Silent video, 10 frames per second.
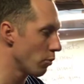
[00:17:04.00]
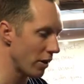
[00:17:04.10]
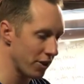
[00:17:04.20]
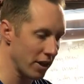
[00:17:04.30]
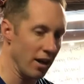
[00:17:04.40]

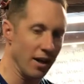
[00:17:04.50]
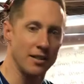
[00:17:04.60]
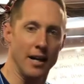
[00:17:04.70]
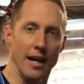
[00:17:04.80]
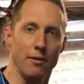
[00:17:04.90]
what the
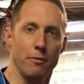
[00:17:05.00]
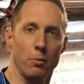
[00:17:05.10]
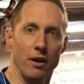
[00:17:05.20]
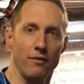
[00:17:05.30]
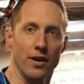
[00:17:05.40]
contact
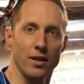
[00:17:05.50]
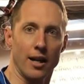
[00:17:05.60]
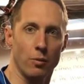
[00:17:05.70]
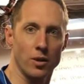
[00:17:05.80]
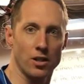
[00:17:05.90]
point felt
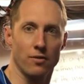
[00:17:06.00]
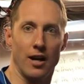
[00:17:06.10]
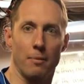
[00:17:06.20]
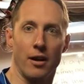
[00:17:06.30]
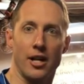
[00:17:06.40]
like. Was there
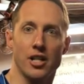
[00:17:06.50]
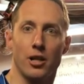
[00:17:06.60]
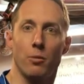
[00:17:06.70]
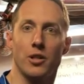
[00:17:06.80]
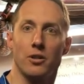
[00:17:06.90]

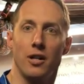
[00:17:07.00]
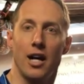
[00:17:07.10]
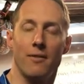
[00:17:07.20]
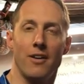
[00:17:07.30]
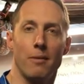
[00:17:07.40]
vibration? Was there
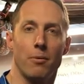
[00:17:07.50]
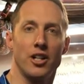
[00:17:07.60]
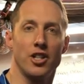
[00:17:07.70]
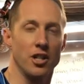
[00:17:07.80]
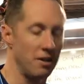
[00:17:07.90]
not
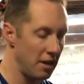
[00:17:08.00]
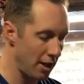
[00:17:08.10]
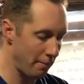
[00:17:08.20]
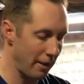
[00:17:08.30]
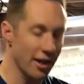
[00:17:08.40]
vibration?
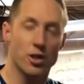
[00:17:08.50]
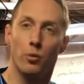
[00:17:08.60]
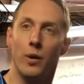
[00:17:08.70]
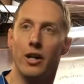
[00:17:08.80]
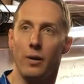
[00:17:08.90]
Imagine
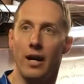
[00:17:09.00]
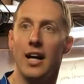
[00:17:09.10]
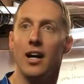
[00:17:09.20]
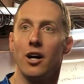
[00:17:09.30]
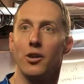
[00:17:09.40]
where you
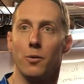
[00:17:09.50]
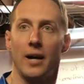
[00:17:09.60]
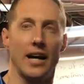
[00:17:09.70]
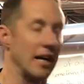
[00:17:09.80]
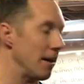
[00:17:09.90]
hit on the
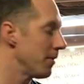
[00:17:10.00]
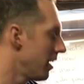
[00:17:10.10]
racket.